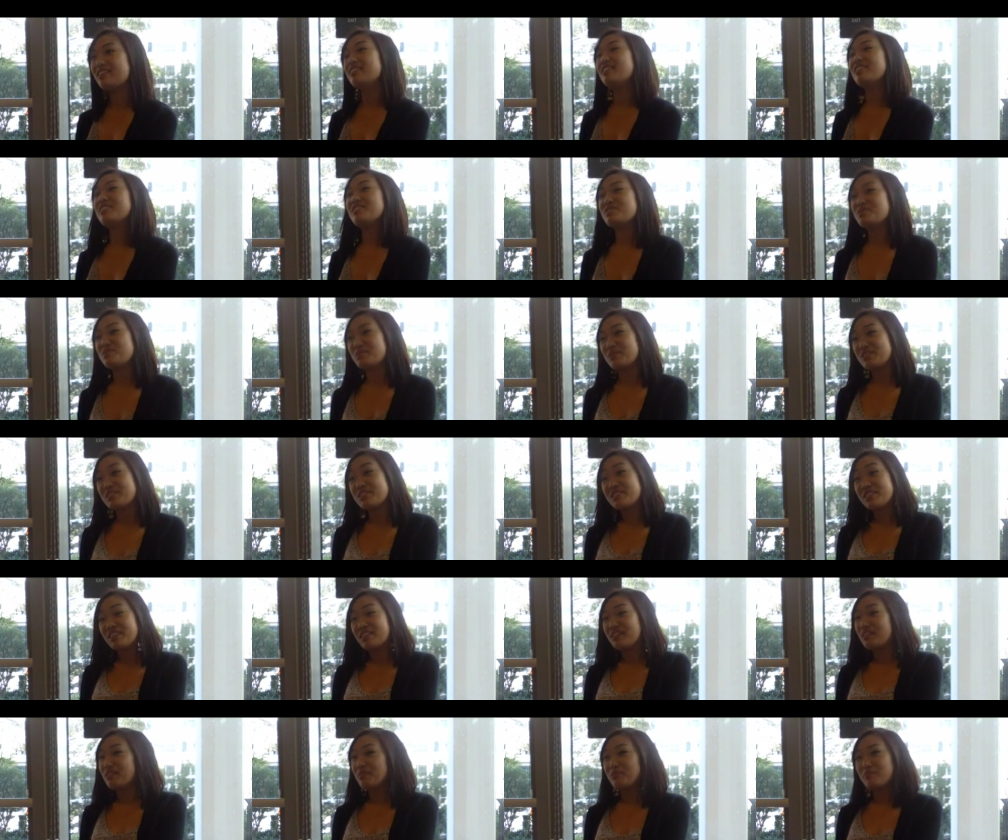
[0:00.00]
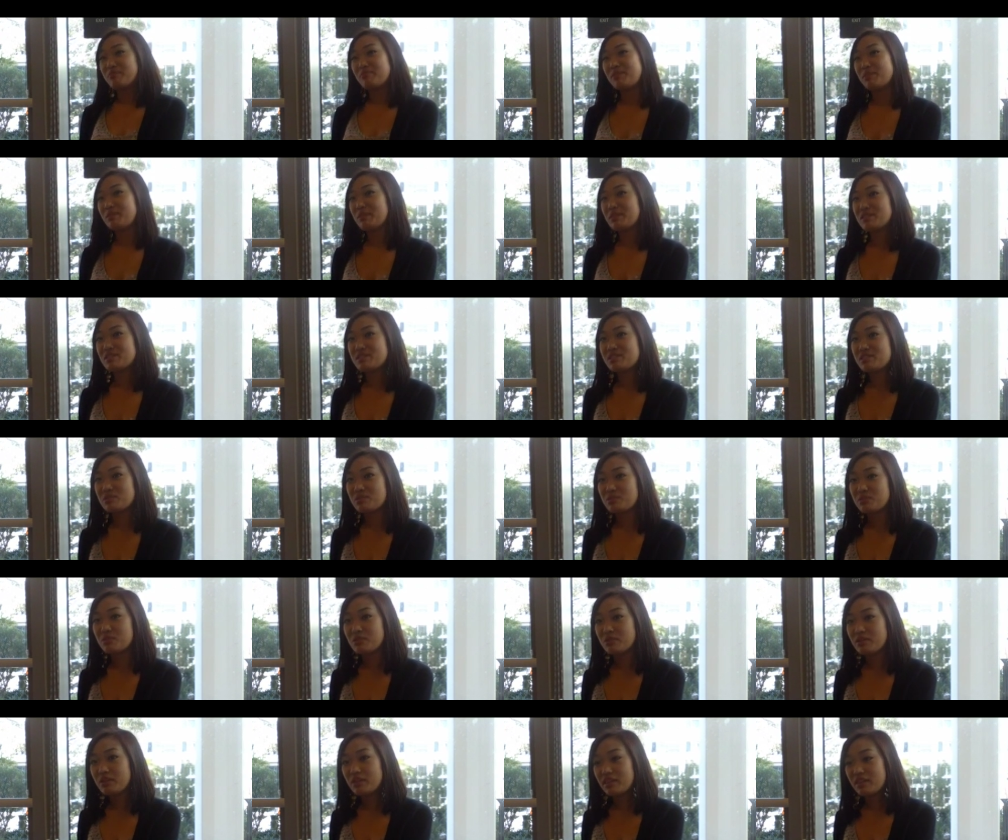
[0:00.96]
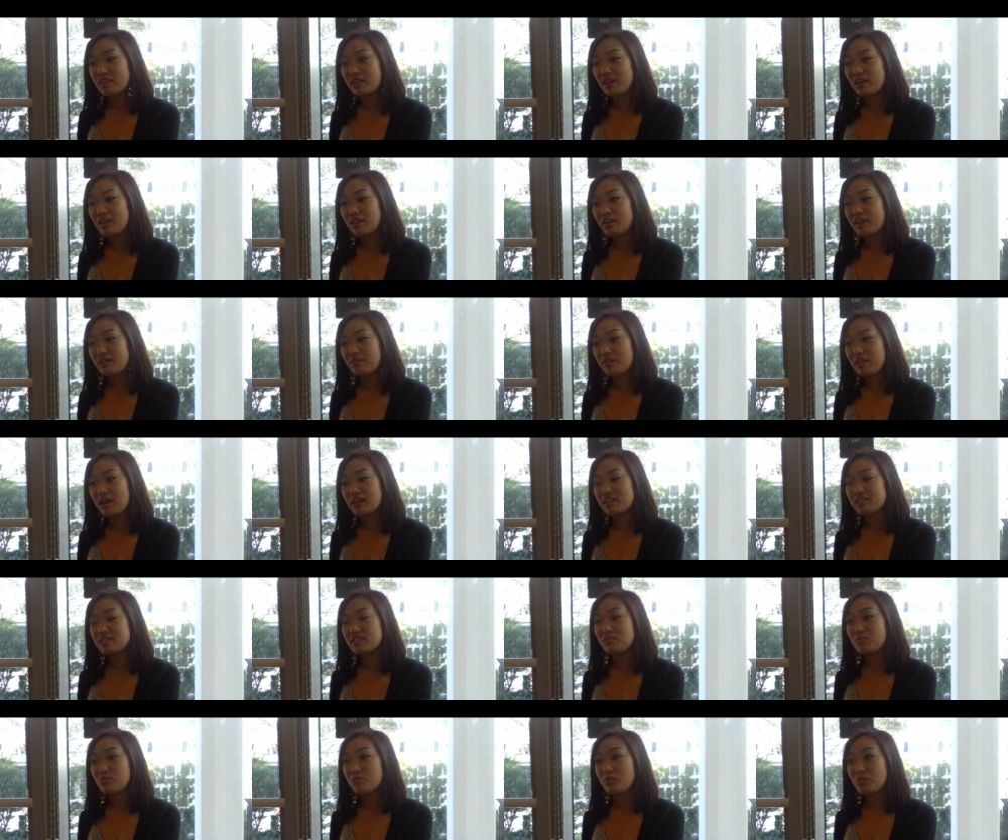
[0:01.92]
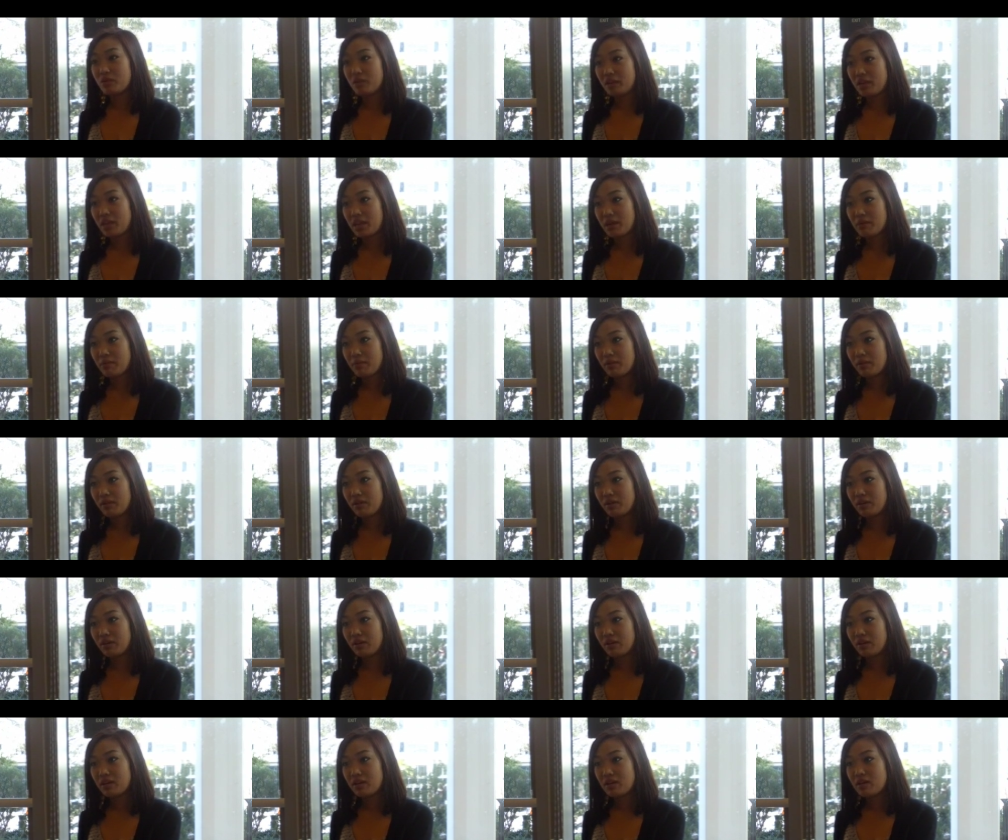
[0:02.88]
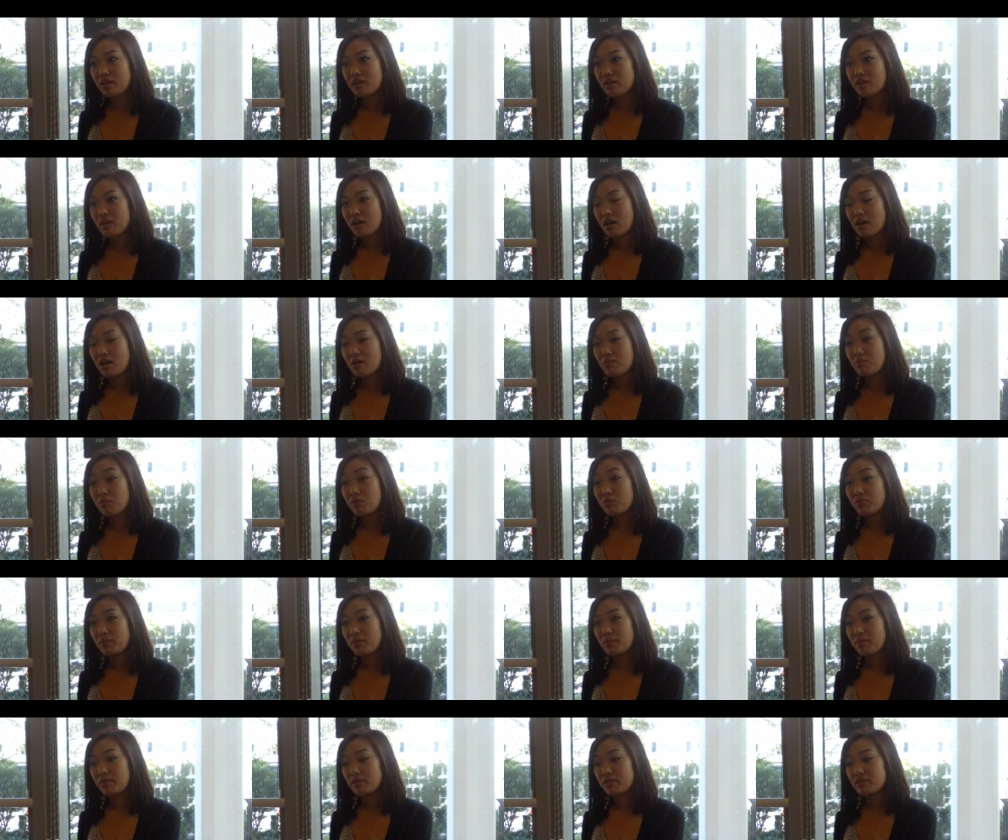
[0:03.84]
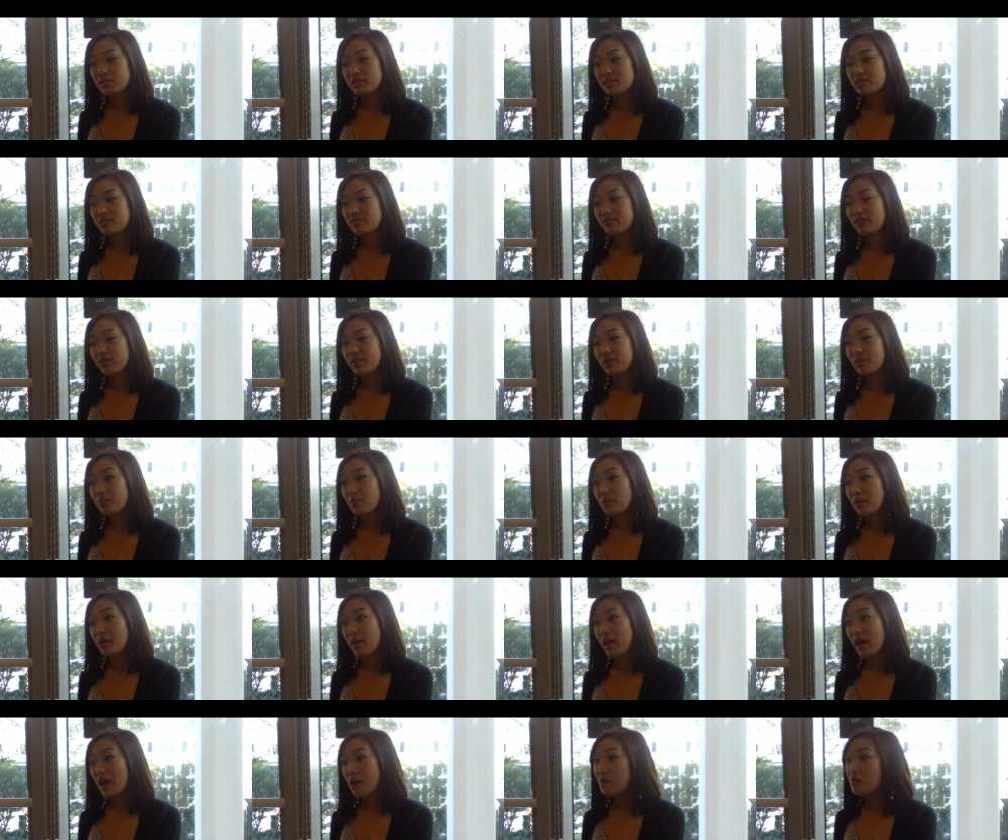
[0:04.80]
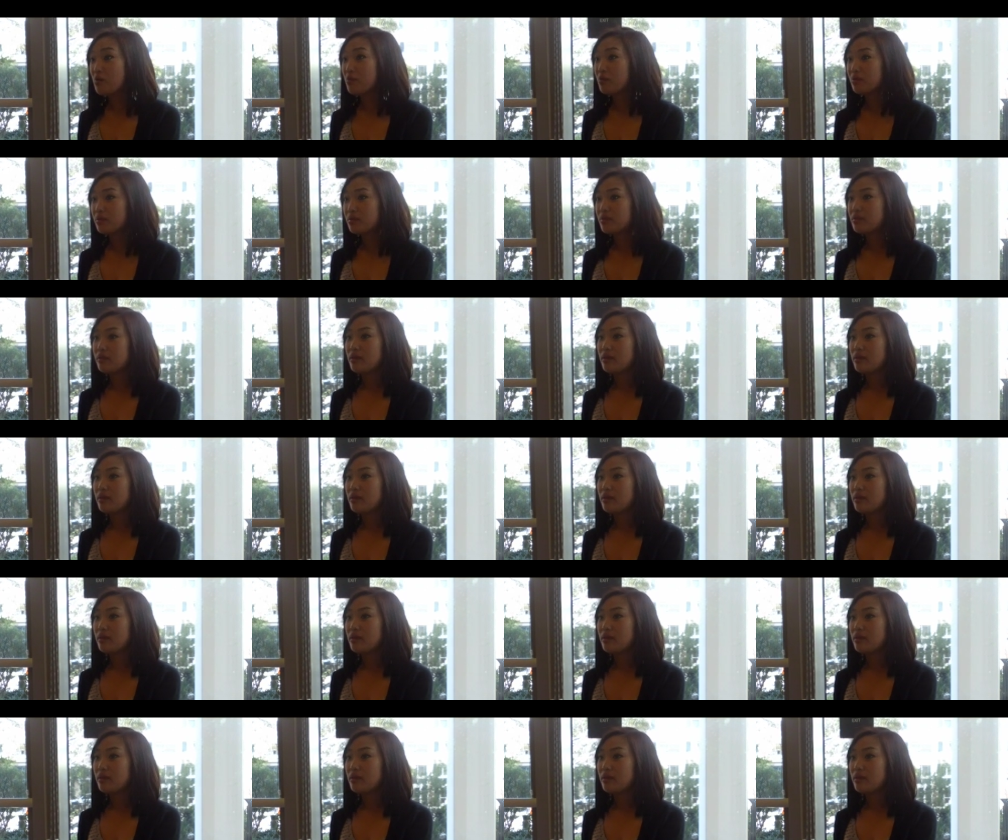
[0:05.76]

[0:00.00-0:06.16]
They just went to school, and then as the war came along, both my parents had to find a way out.